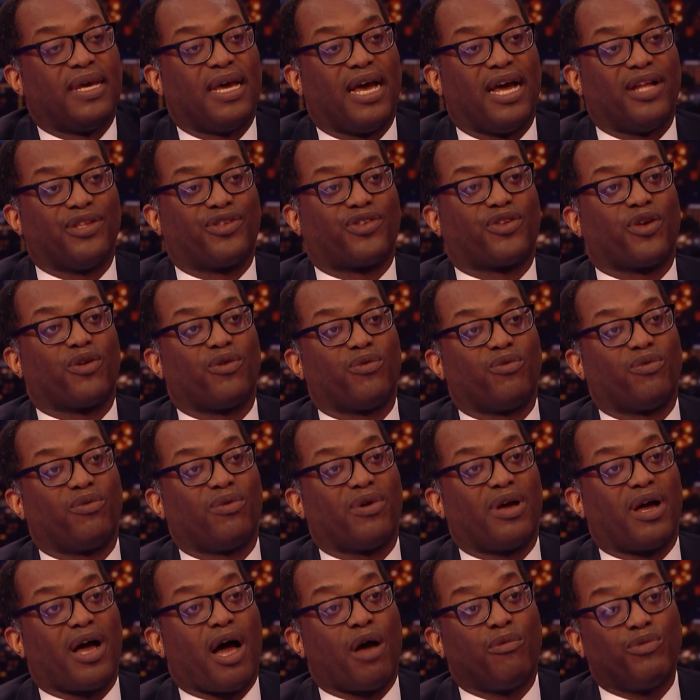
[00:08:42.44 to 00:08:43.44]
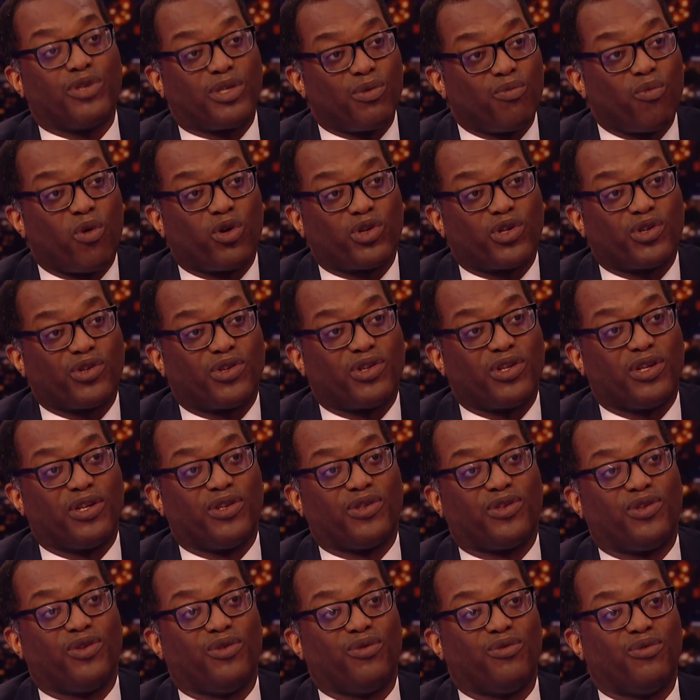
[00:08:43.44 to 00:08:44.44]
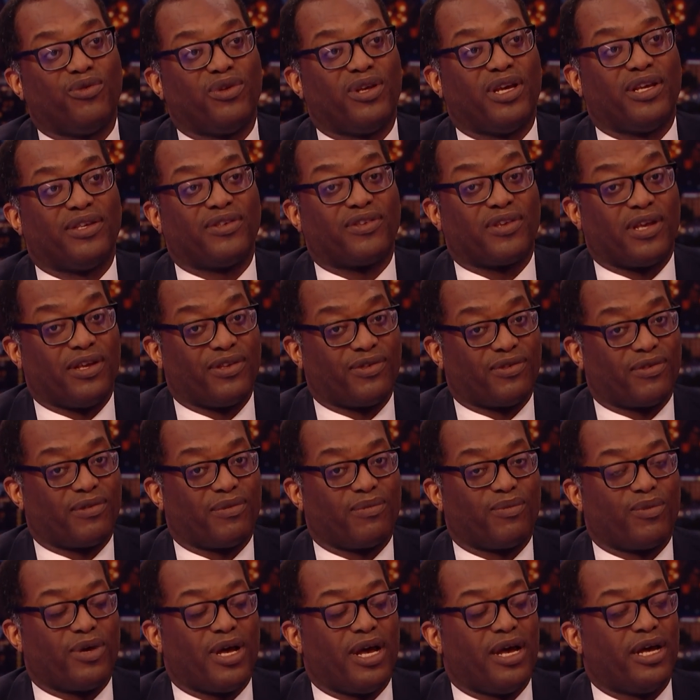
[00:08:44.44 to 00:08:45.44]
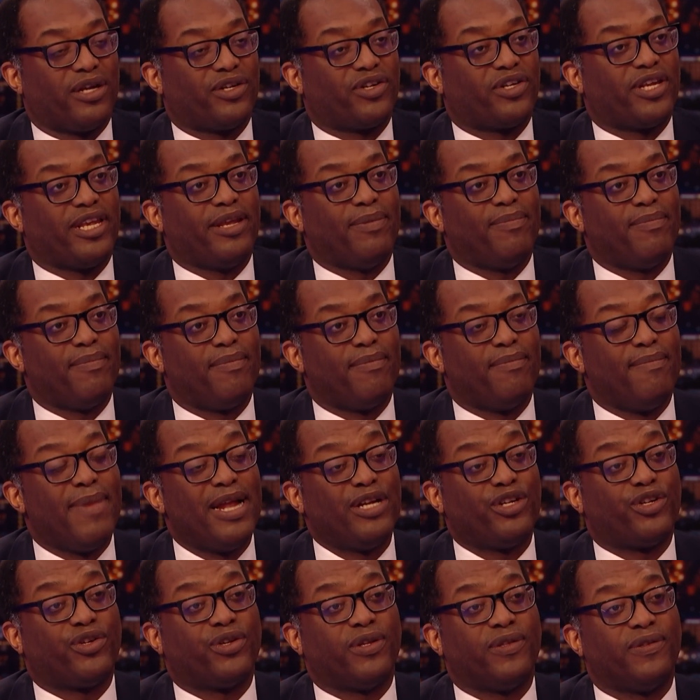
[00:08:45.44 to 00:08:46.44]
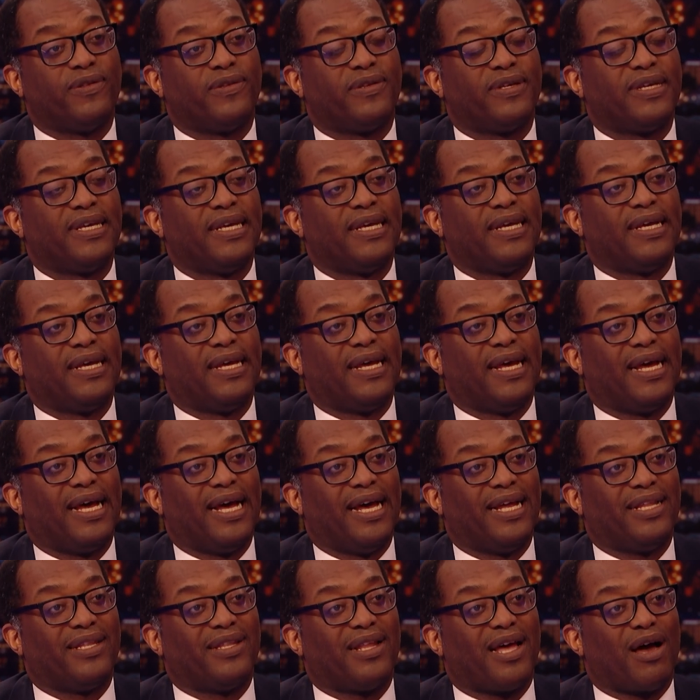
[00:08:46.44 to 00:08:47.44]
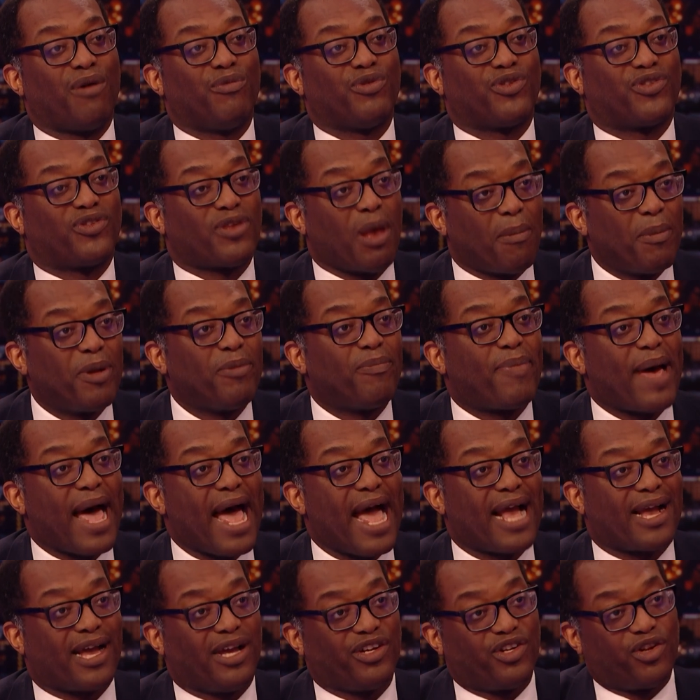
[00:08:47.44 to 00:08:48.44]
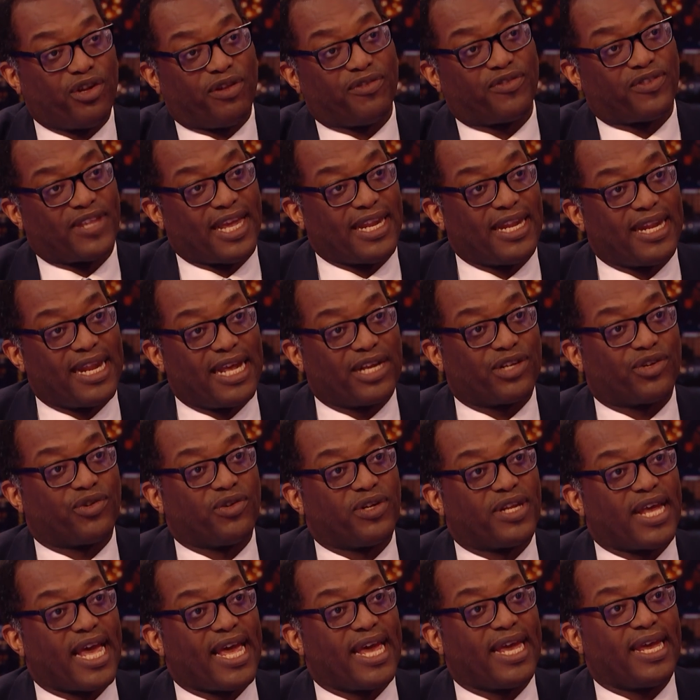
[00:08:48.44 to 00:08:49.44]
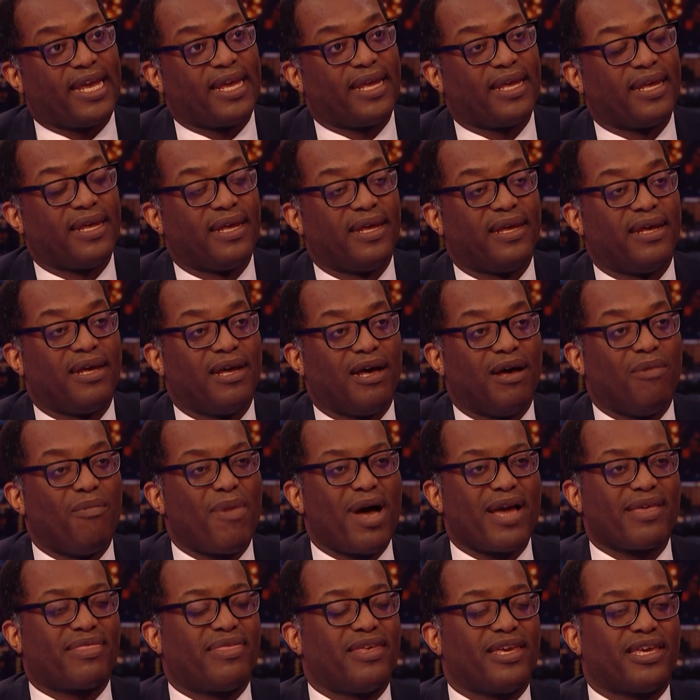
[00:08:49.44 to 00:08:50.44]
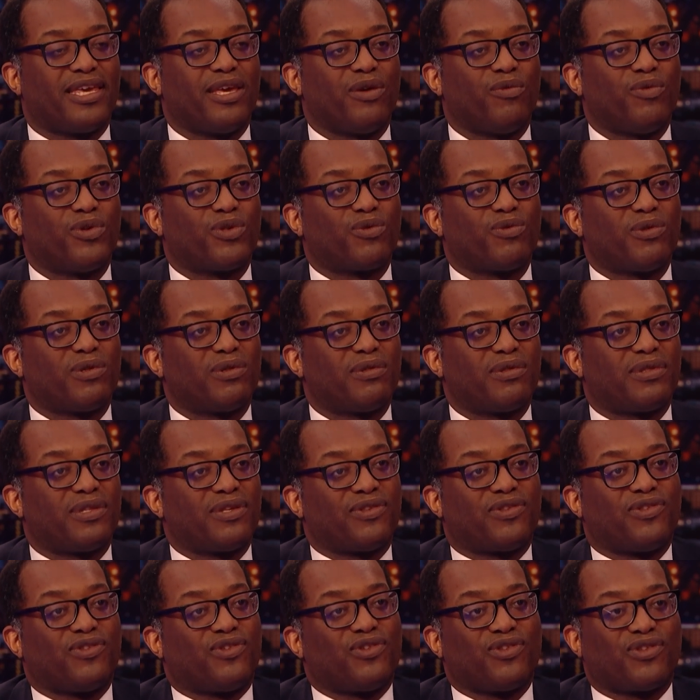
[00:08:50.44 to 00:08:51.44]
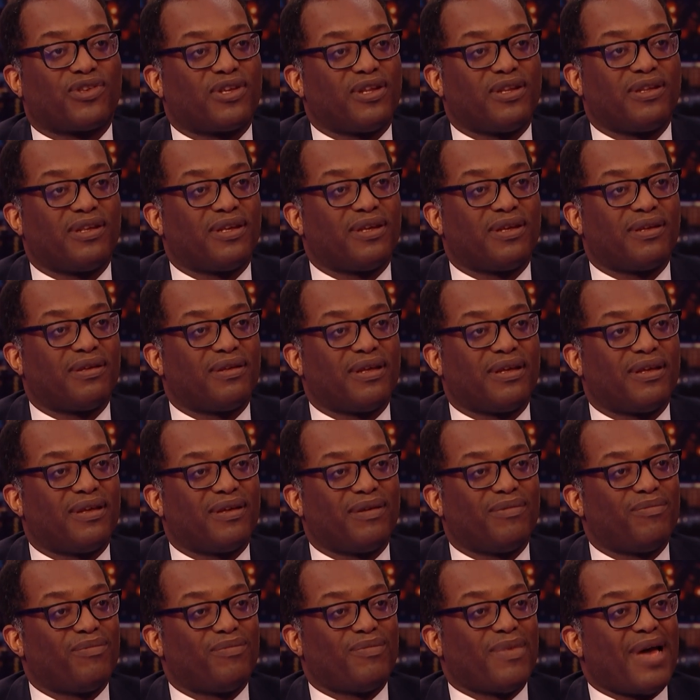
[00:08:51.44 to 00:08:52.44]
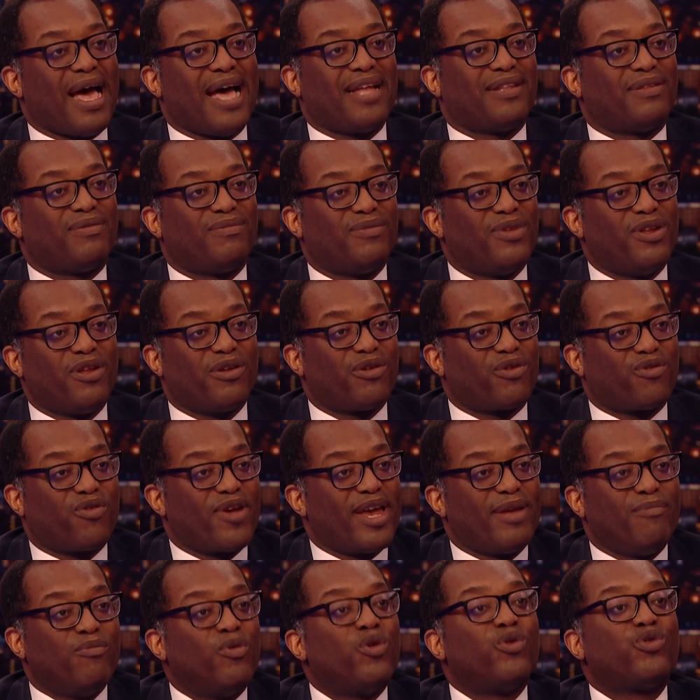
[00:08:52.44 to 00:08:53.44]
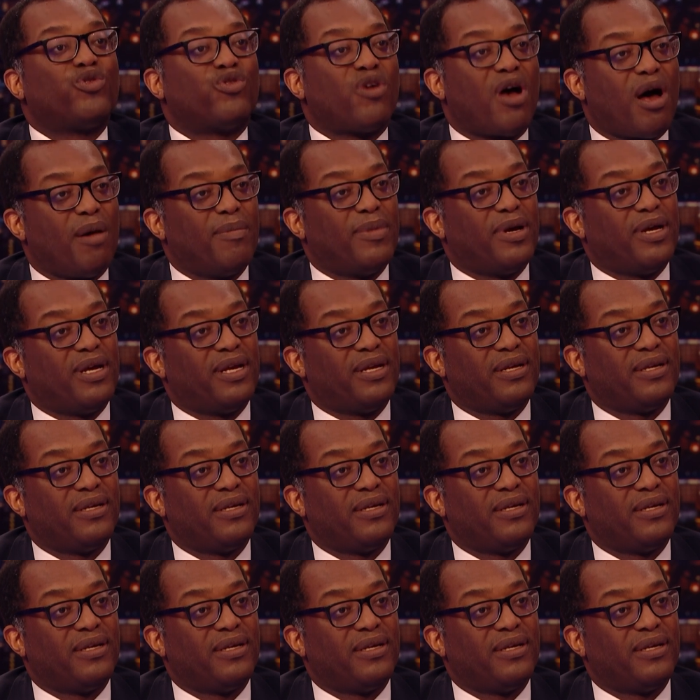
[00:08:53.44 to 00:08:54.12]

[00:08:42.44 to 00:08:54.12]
And so I was in Washington, as she mentioned, and I was summoned back. I should have stayed an extra day. And my thinking was, well, this is just going to add, you know, create more drama.